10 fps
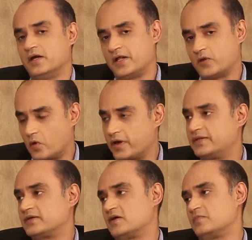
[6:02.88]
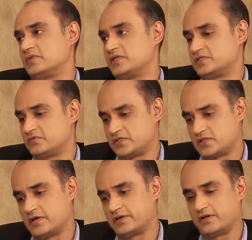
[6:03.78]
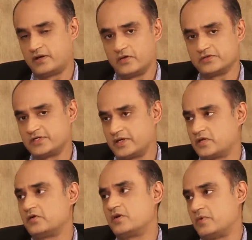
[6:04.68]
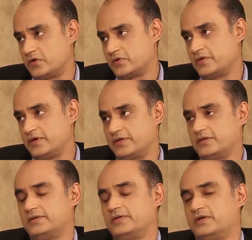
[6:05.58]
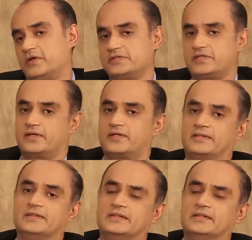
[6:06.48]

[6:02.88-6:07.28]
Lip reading: And avoid the companies which are in a down cycle or about to enter a down cycle.